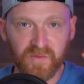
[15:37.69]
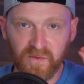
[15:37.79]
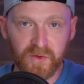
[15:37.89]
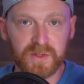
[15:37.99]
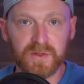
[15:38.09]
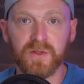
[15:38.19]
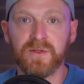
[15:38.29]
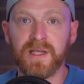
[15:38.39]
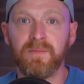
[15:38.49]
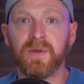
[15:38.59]
422
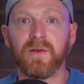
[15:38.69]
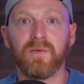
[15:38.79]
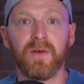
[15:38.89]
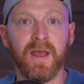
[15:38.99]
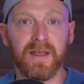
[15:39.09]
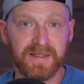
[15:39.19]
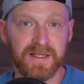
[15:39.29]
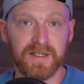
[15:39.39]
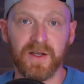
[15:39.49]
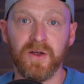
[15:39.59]
10-bit
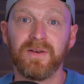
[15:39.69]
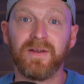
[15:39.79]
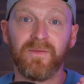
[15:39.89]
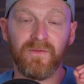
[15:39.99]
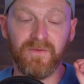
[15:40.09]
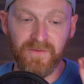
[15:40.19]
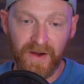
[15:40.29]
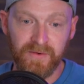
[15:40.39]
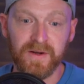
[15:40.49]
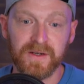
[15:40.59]
Cinetone,
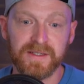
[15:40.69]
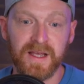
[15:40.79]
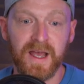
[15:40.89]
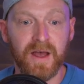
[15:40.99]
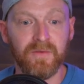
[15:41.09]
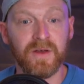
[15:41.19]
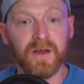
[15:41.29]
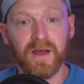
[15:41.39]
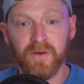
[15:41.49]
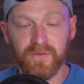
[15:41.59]
very nice to have
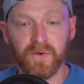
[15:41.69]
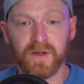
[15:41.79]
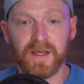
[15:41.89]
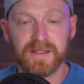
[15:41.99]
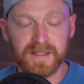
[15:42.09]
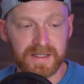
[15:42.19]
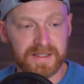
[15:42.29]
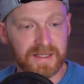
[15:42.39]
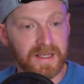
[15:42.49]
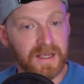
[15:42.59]
at 4K
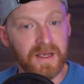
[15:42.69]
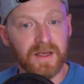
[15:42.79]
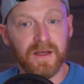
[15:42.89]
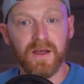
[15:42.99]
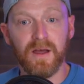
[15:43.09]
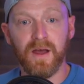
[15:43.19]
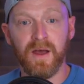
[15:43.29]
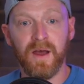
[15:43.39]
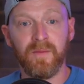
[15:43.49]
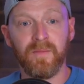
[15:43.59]
60.
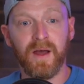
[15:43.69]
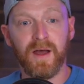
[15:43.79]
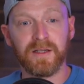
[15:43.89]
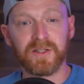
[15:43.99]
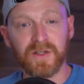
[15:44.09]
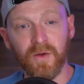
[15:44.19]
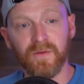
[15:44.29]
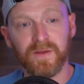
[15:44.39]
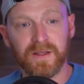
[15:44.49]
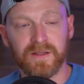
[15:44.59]
I
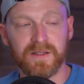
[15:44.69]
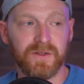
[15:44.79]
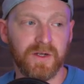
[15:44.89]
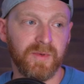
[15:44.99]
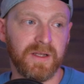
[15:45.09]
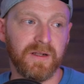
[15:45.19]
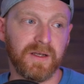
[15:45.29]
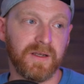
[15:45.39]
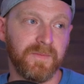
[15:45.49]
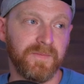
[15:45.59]
don't think this is going to be
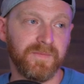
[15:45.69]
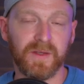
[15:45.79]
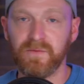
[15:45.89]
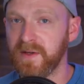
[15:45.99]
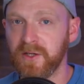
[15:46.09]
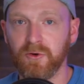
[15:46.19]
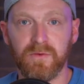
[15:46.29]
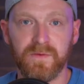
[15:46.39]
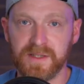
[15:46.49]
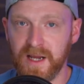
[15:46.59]
like
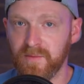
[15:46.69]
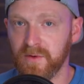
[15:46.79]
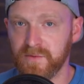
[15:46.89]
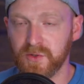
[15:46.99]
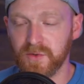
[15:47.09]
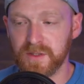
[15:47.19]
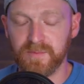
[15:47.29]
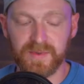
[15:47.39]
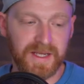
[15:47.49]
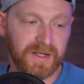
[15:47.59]
videographer's camera of choice
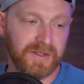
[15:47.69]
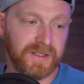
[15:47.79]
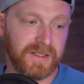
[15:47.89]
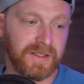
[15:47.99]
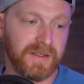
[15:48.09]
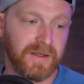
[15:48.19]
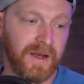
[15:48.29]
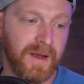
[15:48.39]
potentially,